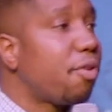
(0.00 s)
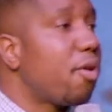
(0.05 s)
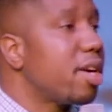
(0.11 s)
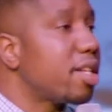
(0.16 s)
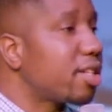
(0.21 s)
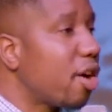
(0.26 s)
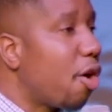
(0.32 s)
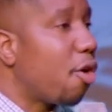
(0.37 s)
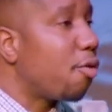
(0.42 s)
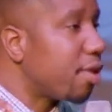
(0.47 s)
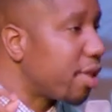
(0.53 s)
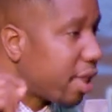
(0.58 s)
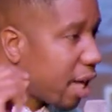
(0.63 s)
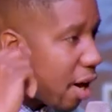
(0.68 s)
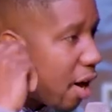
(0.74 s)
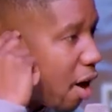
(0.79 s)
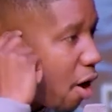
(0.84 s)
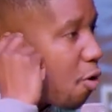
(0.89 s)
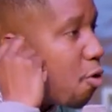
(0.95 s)
voice over
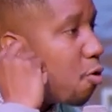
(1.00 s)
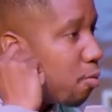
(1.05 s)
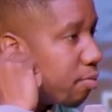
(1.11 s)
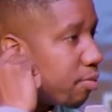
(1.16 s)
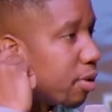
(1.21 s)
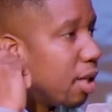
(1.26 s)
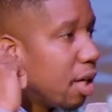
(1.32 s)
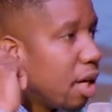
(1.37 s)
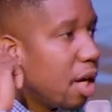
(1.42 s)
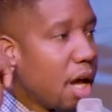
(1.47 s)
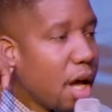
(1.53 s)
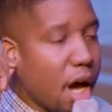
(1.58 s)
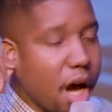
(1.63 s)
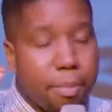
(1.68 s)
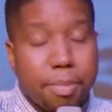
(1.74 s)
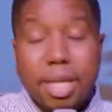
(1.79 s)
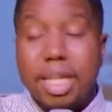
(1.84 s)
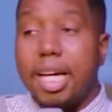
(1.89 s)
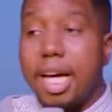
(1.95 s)
their own
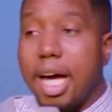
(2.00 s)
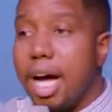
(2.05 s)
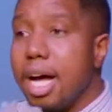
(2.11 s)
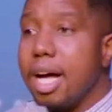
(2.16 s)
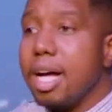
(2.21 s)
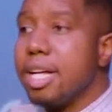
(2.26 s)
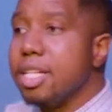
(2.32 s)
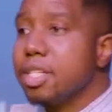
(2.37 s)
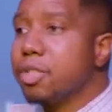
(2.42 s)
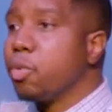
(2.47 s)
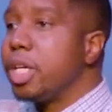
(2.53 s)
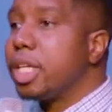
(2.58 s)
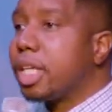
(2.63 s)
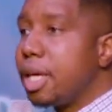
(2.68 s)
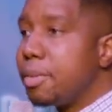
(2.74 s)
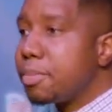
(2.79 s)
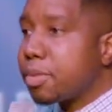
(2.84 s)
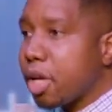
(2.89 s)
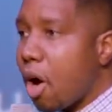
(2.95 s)
uh, because we
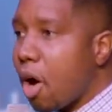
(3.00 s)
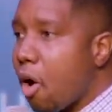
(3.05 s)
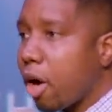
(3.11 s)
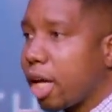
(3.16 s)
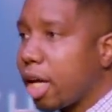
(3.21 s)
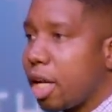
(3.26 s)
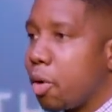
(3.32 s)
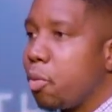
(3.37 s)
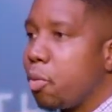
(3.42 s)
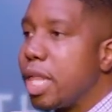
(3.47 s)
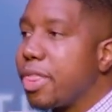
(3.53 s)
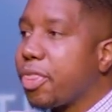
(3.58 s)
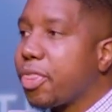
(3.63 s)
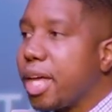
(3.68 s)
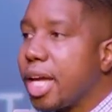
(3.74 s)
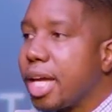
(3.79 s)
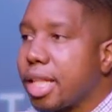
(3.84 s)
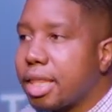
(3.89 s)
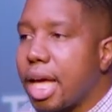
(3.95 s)
keep talking and we
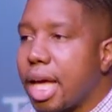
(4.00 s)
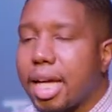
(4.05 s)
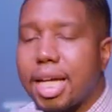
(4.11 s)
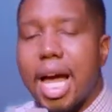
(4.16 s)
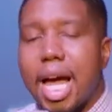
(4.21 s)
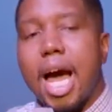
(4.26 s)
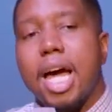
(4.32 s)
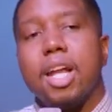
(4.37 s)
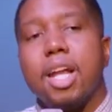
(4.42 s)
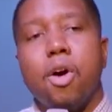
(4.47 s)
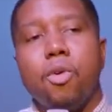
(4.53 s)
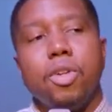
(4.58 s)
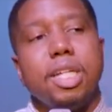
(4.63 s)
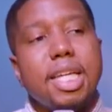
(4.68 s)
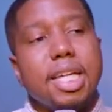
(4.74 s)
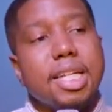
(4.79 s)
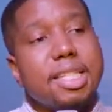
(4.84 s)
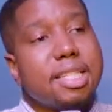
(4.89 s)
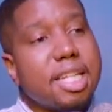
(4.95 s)
think that God
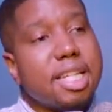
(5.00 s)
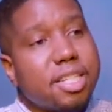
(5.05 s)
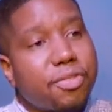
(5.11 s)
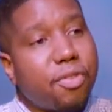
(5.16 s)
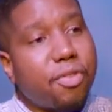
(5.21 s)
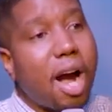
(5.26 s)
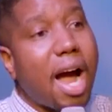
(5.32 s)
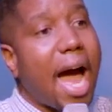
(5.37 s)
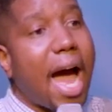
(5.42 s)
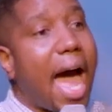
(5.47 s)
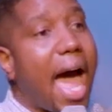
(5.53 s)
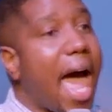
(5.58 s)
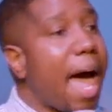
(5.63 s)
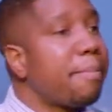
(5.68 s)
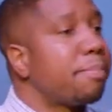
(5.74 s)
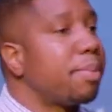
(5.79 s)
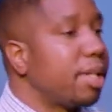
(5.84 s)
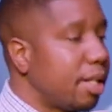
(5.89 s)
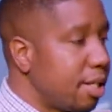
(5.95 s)
only exists for our
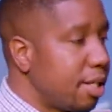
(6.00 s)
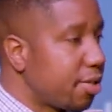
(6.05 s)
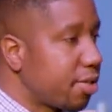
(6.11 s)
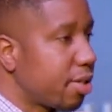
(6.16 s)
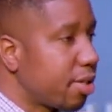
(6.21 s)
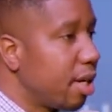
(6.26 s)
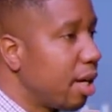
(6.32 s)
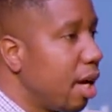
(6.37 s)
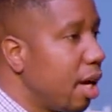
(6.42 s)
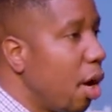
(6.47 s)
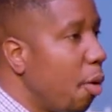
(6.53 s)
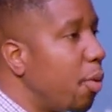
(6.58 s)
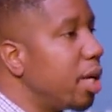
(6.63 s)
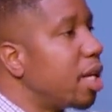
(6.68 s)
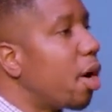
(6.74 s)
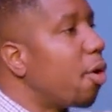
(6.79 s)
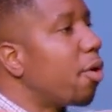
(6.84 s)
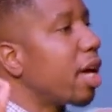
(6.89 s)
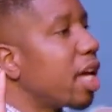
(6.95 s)
happiness.
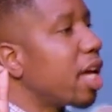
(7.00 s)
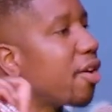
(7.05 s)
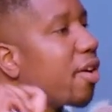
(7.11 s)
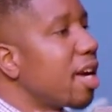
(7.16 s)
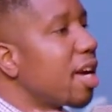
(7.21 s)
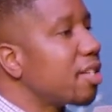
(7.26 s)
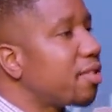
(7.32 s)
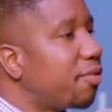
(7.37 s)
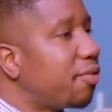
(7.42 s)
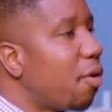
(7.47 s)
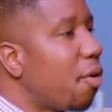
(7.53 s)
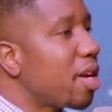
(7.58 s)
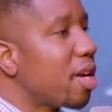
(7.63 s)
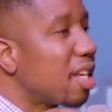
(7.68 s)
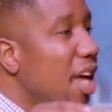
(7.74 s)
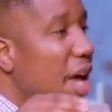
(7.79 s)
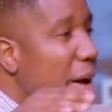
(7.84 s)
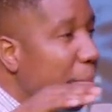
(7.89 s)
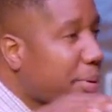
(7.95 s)
We don't hear his
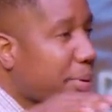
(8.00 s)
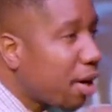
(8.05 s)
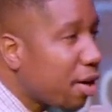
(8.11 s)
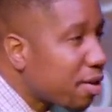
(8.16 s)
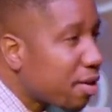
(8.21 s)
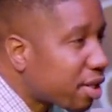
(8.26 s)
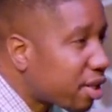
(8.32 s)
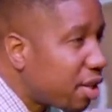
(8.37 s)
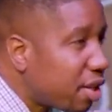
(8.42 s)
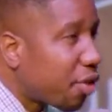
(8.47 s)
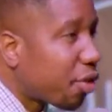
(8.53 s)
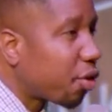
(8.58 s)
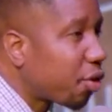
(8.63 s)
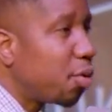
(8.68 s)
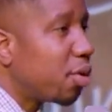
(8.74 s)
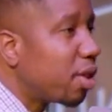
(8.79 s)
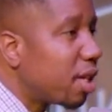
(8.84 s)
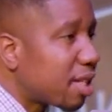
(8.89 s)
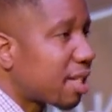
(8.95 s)
voice piercing
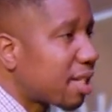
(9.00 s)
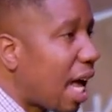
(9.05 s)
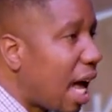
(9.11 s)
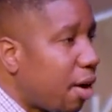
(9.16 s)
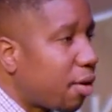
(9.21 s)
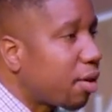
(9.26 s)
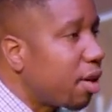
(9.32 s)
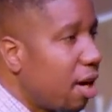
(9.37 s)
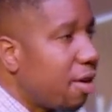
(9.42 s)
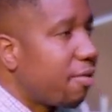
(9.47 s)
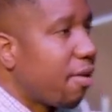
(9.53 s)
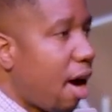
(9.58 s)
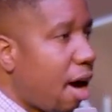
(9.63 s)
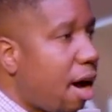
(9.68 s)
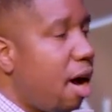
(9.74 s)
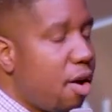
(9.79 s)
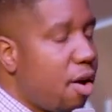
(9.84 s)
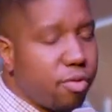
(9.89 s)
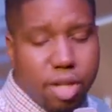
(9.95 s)
through the sound of
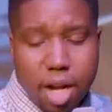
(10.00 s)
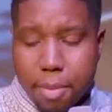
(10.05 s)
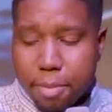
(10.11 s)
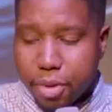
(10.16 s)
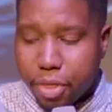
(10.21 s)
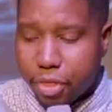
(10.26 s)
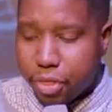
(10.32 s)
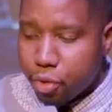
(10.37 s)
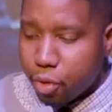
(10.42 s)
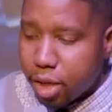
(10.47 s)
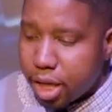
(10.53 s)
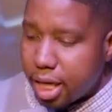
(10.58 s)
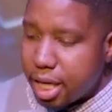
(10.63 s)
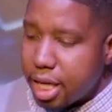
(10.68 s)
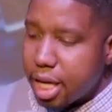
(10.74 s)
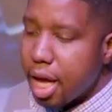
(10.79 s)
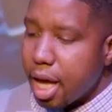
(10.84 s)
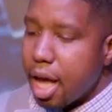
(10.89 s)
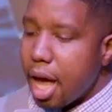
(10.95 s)
our own. Number
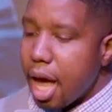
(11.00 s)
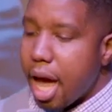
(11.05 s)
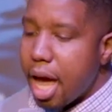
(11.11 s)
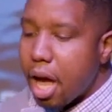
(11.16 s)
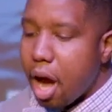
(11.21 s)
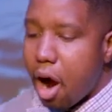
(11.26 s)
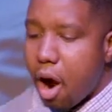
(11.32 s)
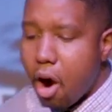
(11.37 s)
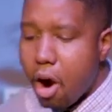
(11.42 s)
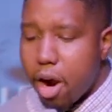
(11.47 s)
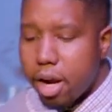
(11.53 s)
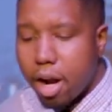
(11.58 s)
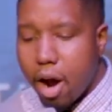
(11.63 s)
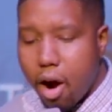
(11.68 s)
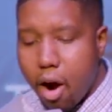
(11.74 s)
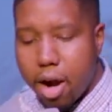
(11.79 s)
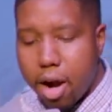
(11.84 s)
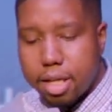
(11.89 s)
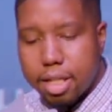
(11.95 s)
three, a hard
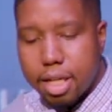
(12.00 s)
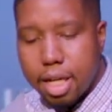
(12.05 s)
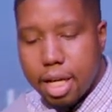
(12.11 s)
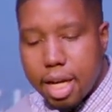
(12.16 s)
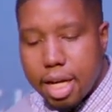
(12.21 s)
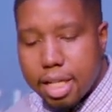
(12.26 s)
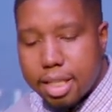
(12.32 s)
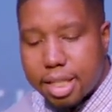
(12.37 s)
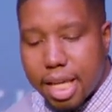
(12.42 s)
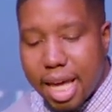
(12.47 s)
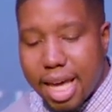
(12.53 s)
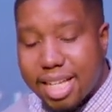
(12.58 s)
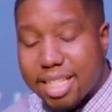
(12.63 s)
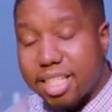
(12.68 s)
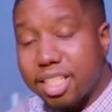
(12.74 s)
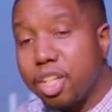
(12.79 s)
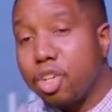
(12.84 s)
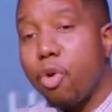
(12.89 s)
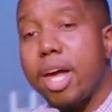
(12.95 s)
heart
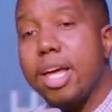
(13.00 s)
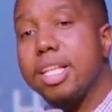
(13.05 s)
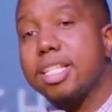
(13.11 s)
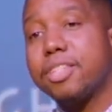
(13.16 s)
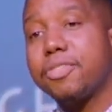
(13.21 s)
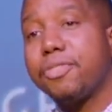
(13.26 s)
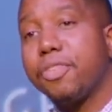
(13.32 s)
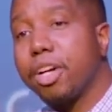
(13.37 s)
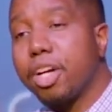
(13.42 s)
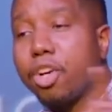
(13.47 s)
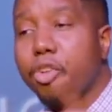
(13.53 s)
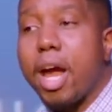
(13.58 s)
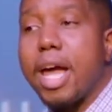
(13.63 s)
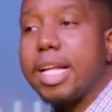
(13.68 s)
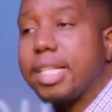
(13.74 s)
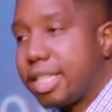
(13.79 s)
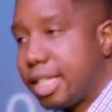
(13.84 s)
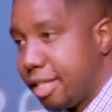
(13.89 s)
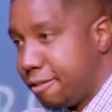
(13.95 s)
takes grace for
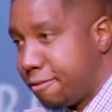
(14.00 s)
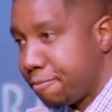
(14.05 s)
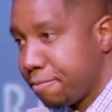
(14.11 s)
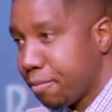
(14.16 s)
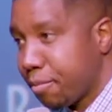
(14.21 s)
granted.